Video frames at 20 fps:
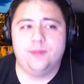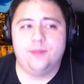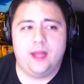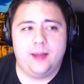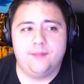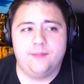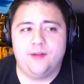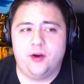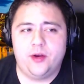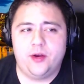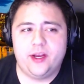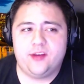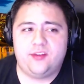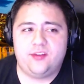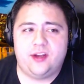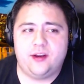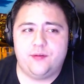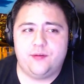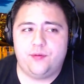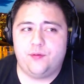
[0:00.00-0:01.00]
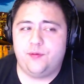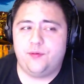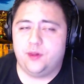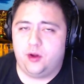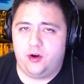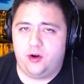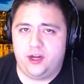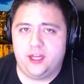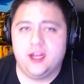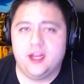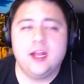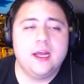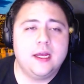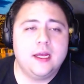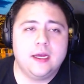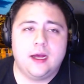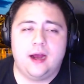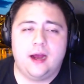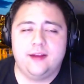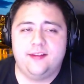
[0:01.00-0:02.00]
I'm very excited for Vilardi.
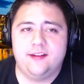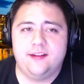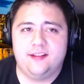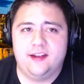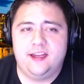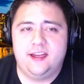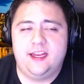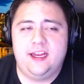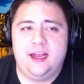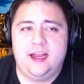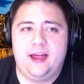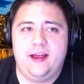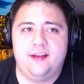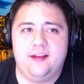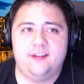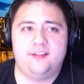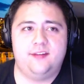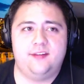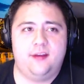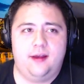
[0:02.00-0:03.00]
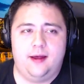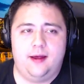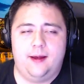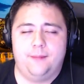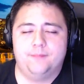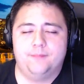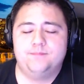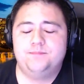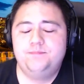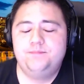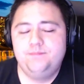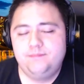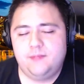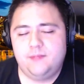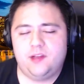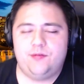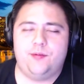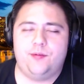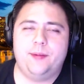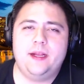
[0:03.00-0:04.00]
I think that he has,
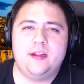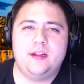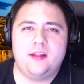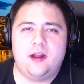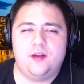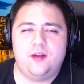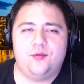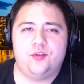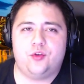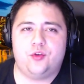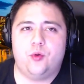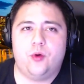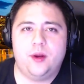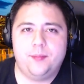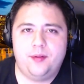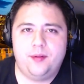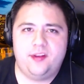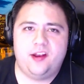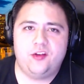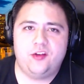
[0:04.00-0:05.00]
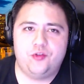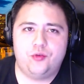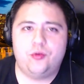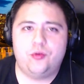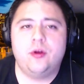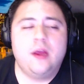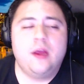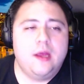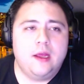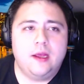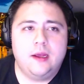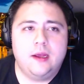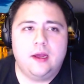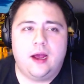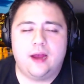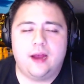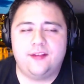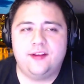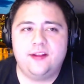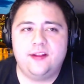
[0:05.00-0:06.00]
for me, a lot of scoring potential.
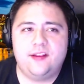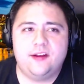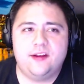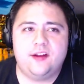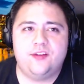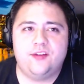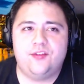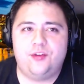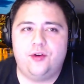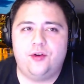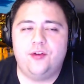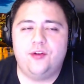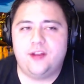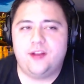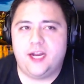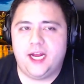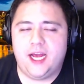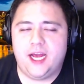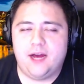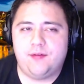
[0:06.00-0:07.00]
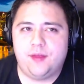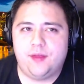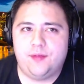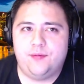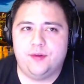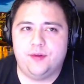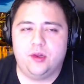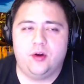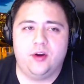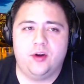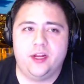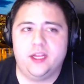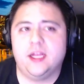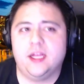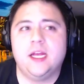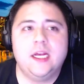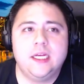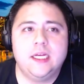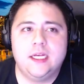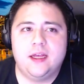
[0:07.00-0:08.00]
I think the concern that I have with
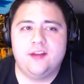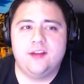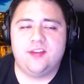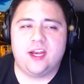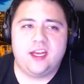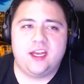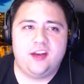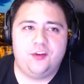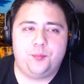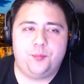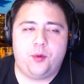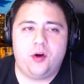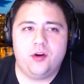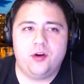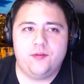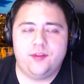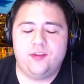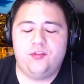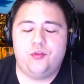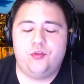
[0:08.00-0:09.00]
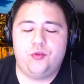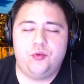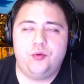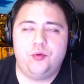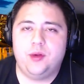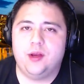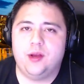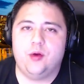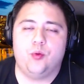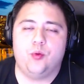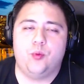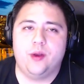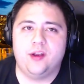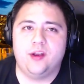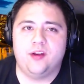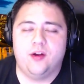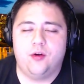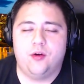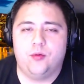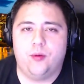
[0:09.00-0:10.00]
Vilardi is that he's part of this two-year
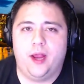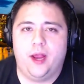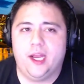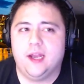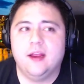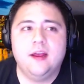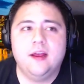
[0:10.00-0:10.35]
window, right?